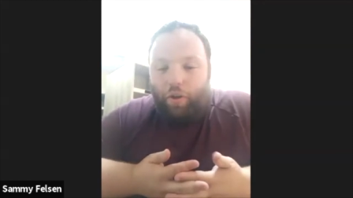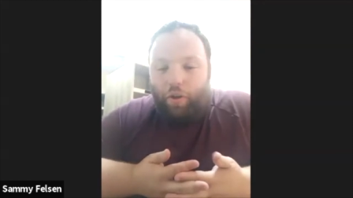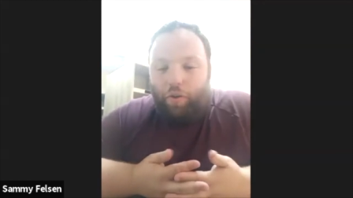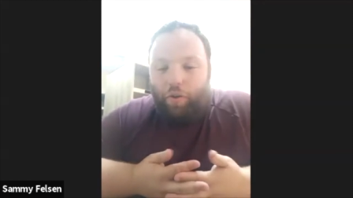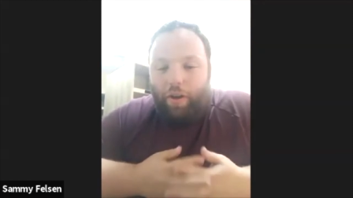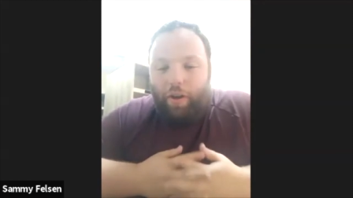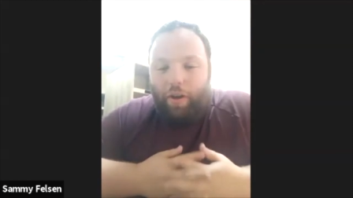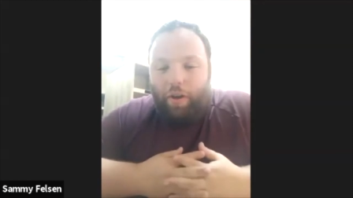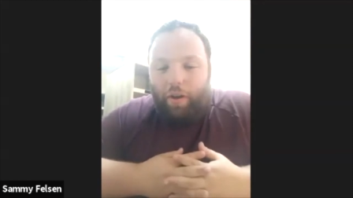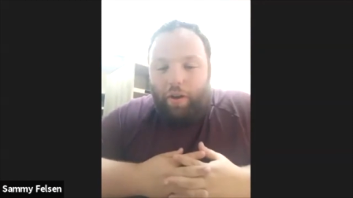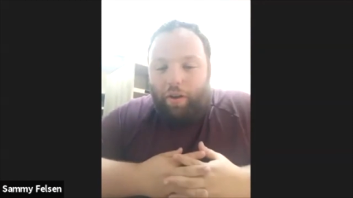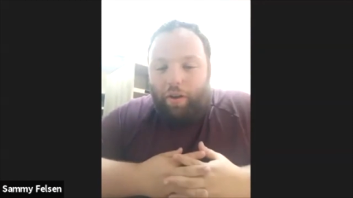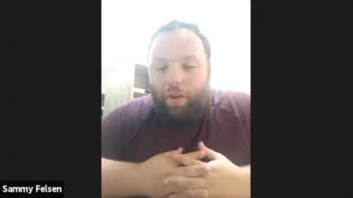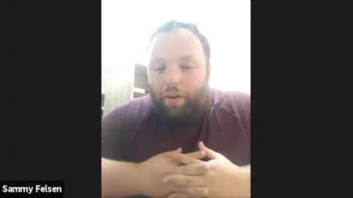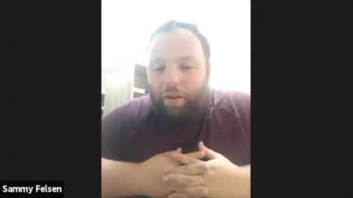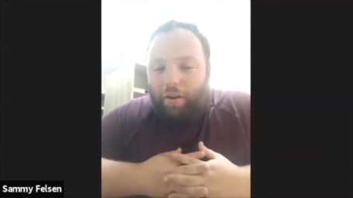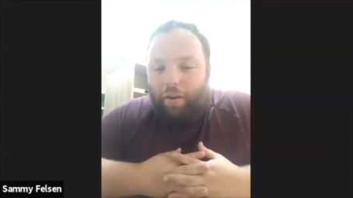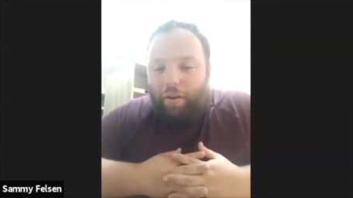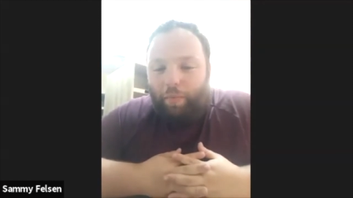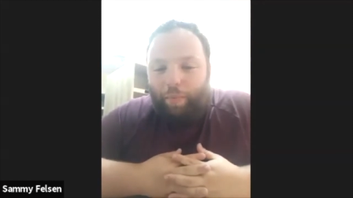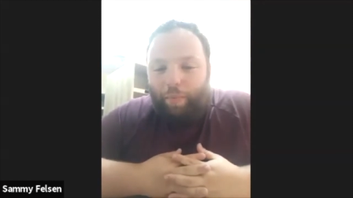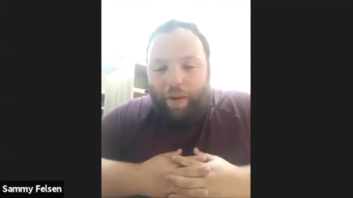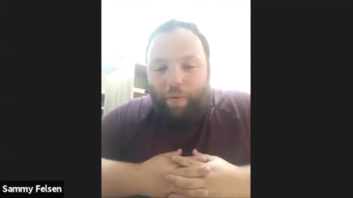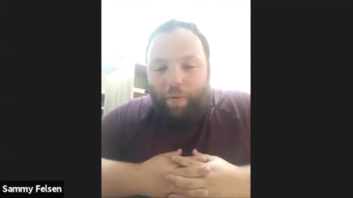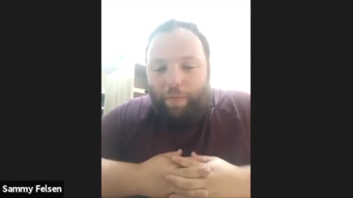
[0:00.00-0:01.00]
you can
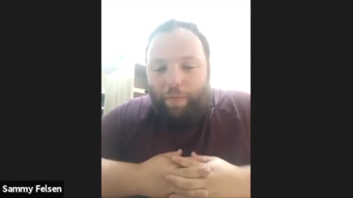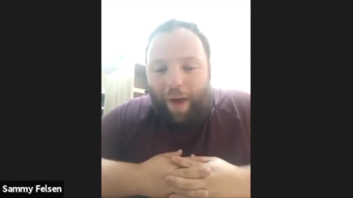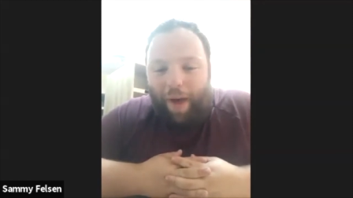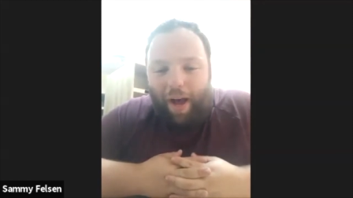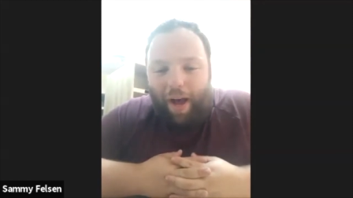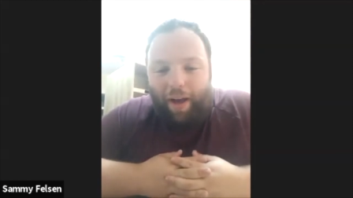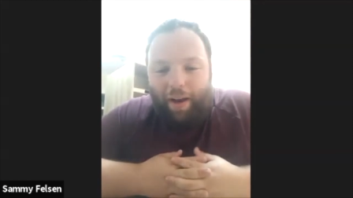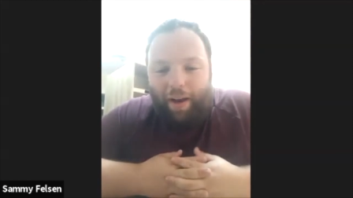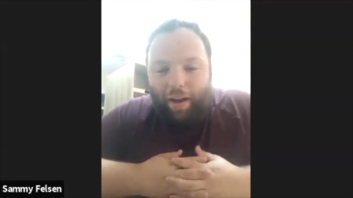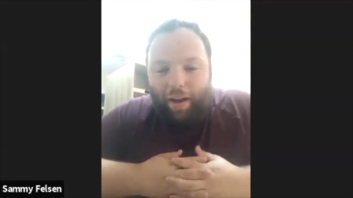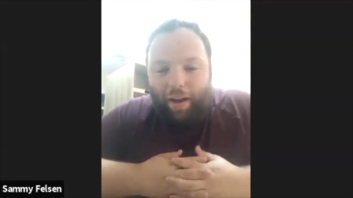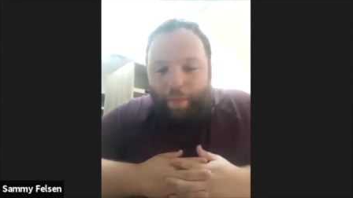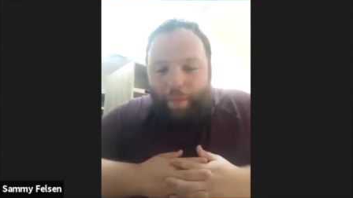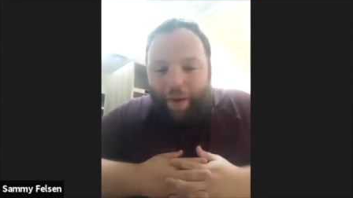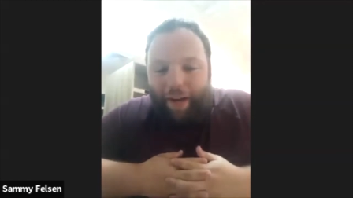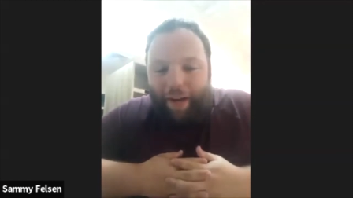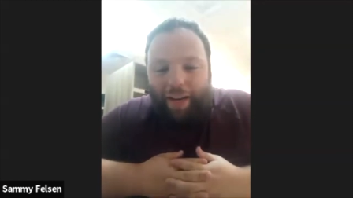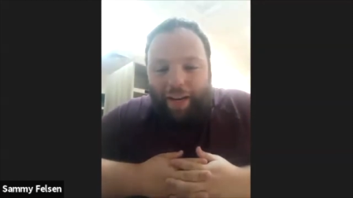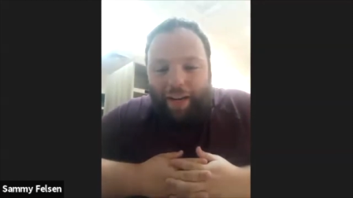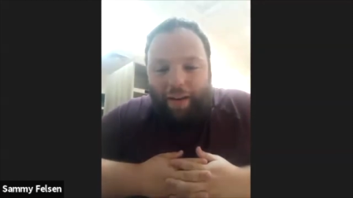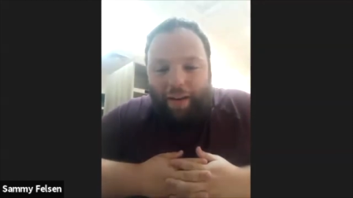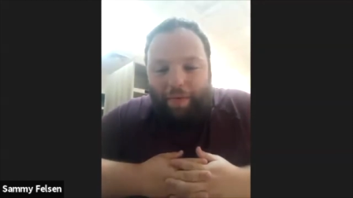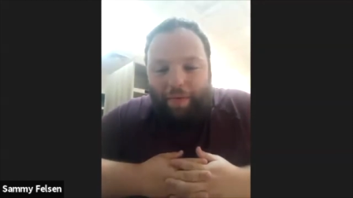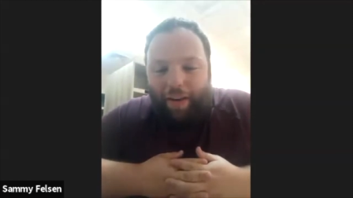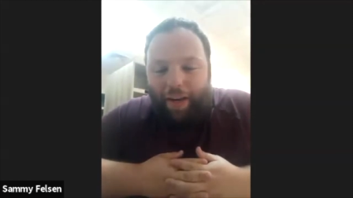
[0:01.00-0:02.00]
uh, be with
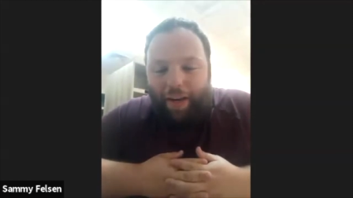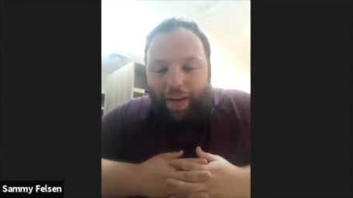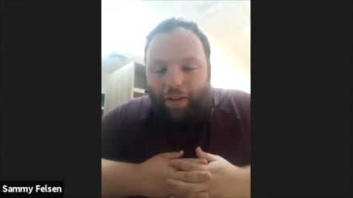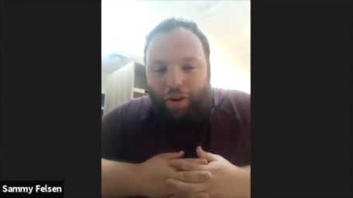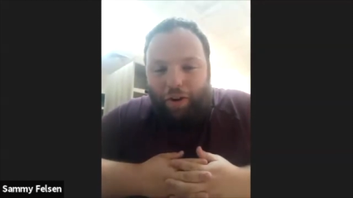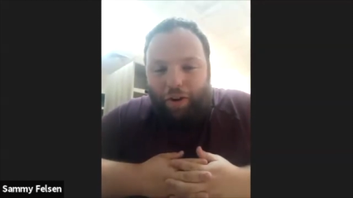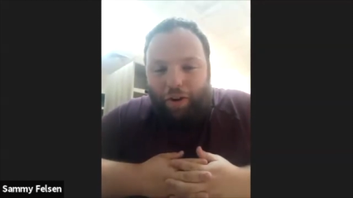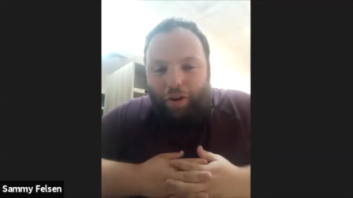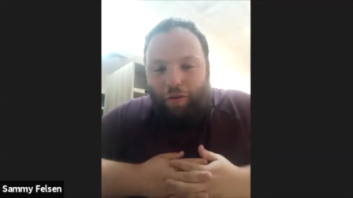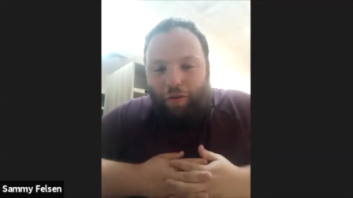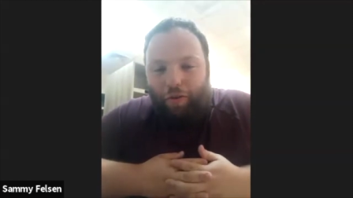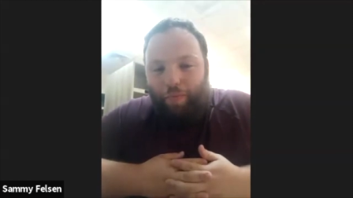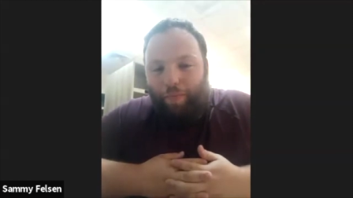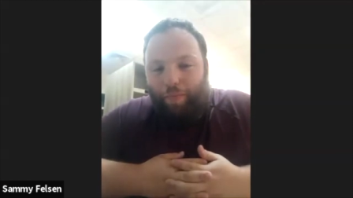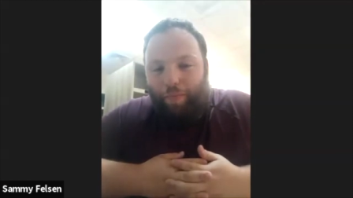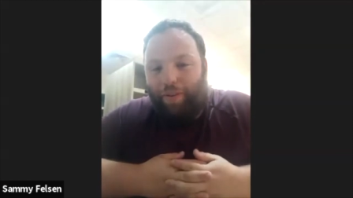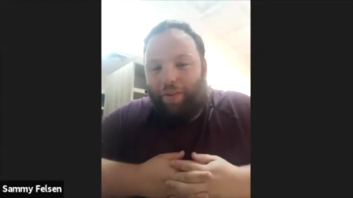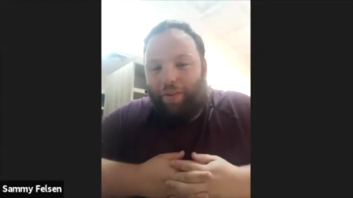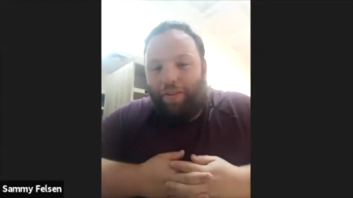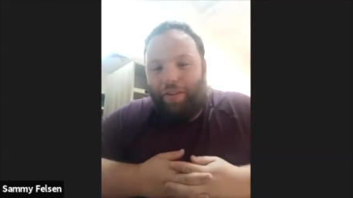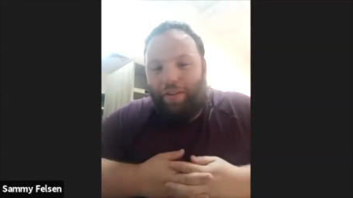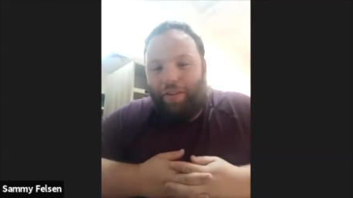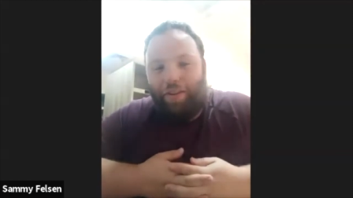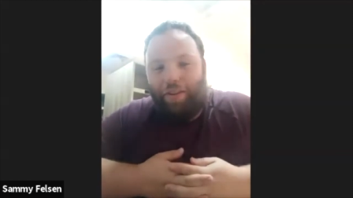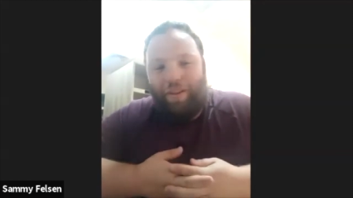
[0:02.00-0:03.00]
Mada, Magen David
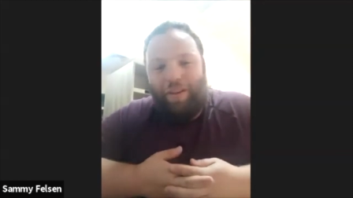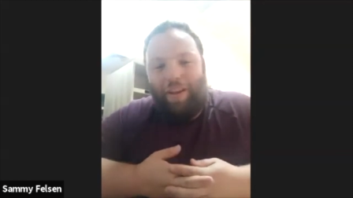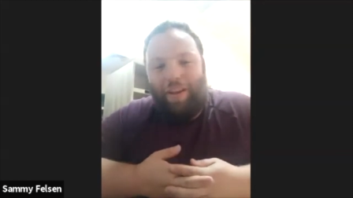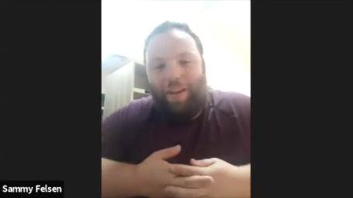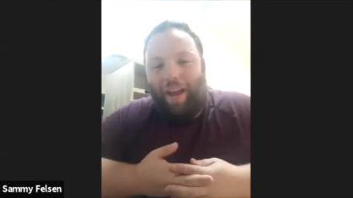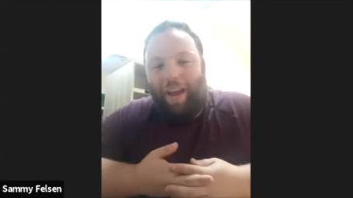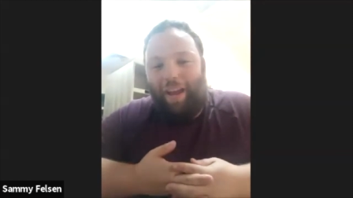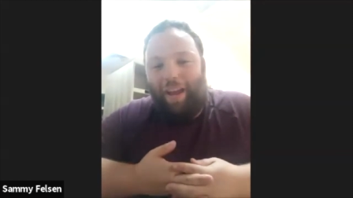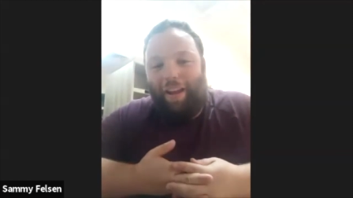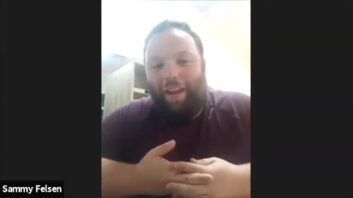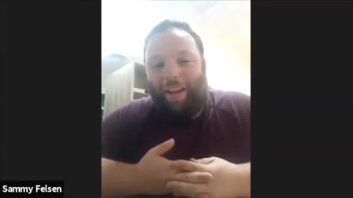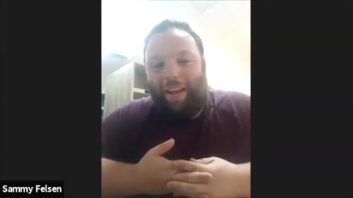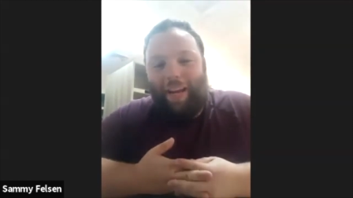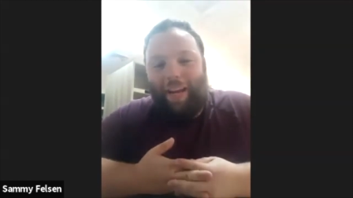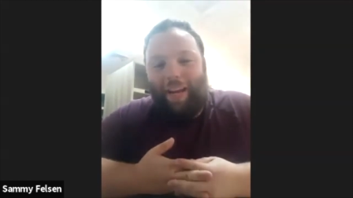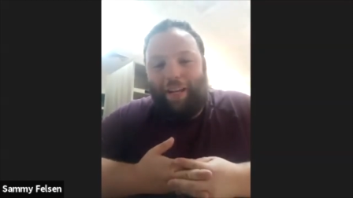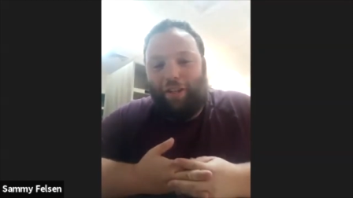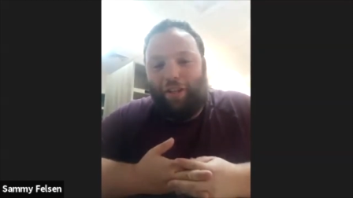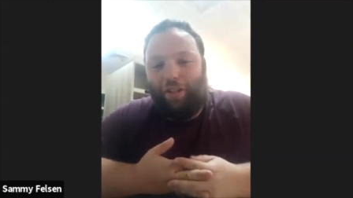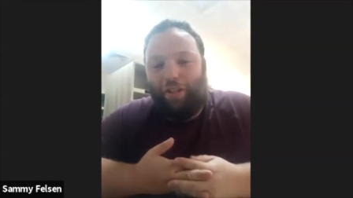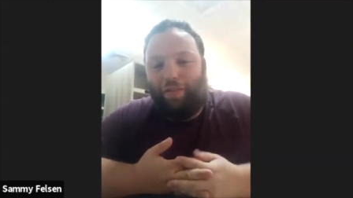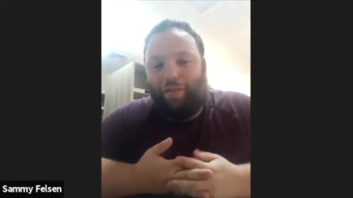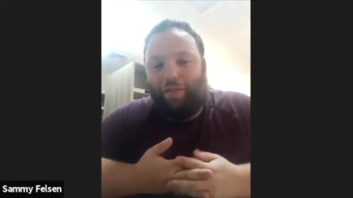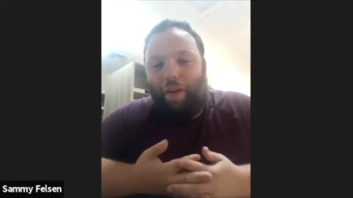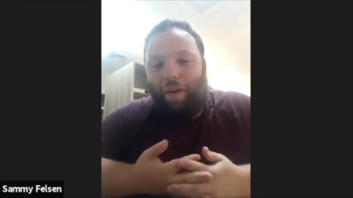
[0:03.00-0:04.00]
Adom, and
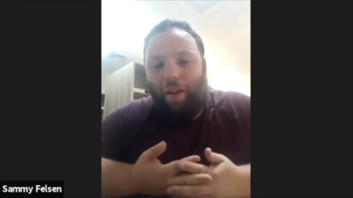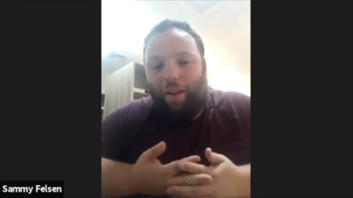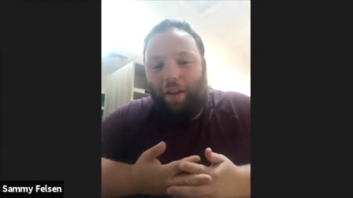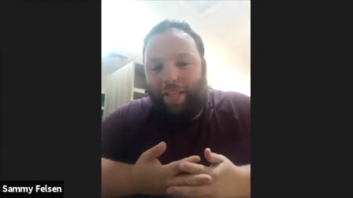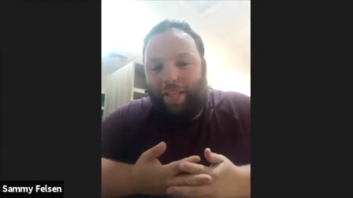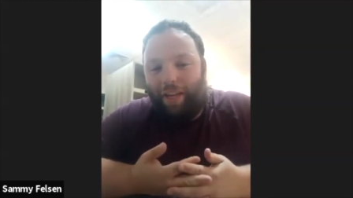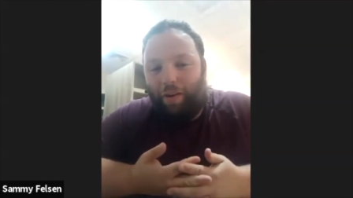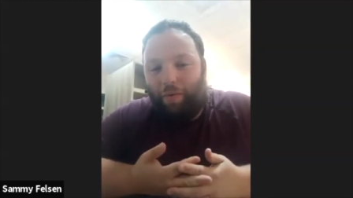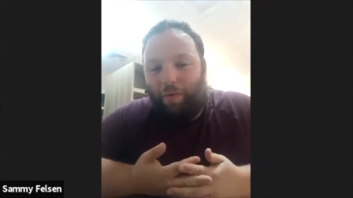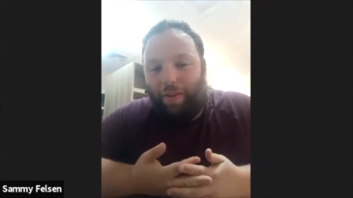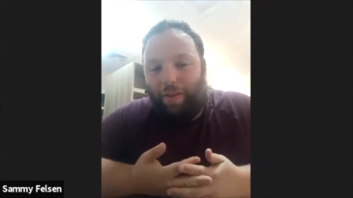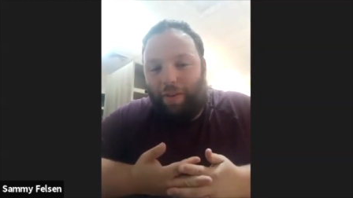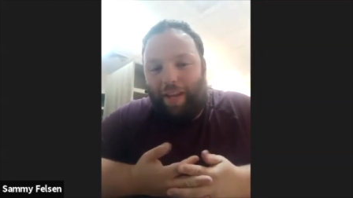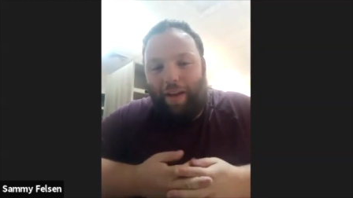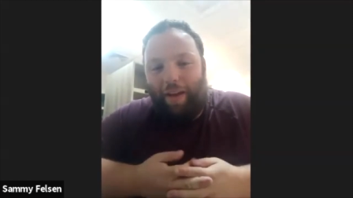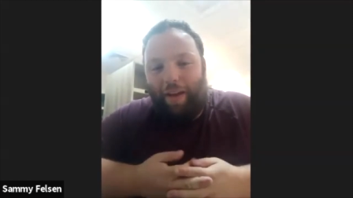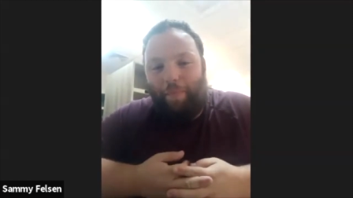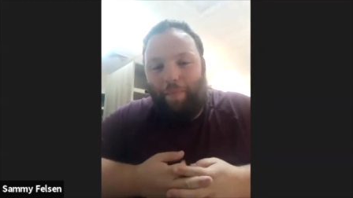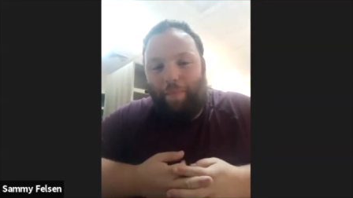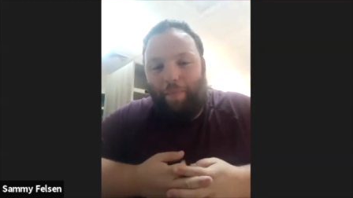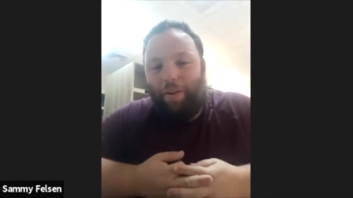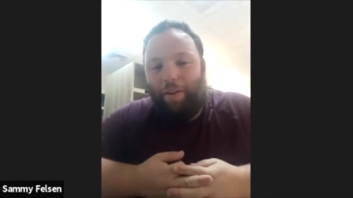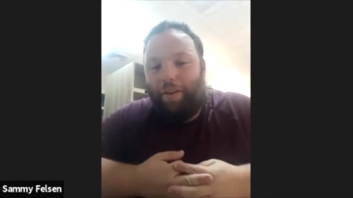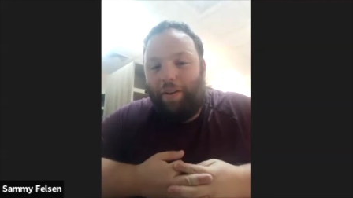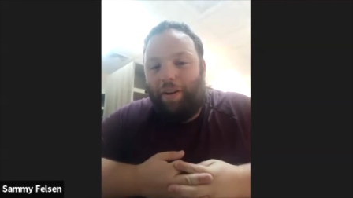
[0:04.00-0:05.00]
like just volunteer
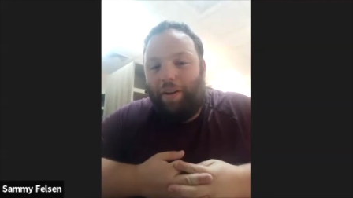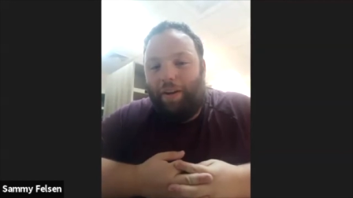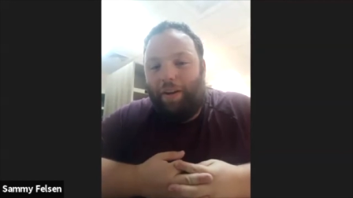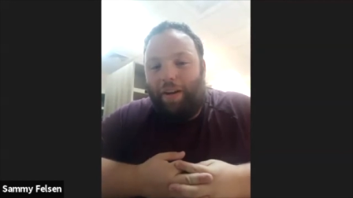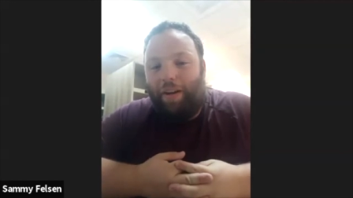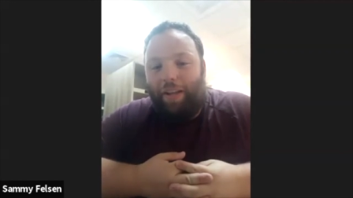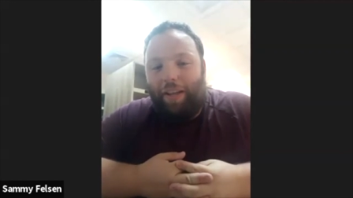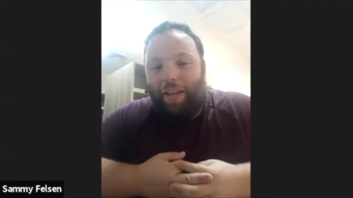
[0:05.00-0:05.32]
with them.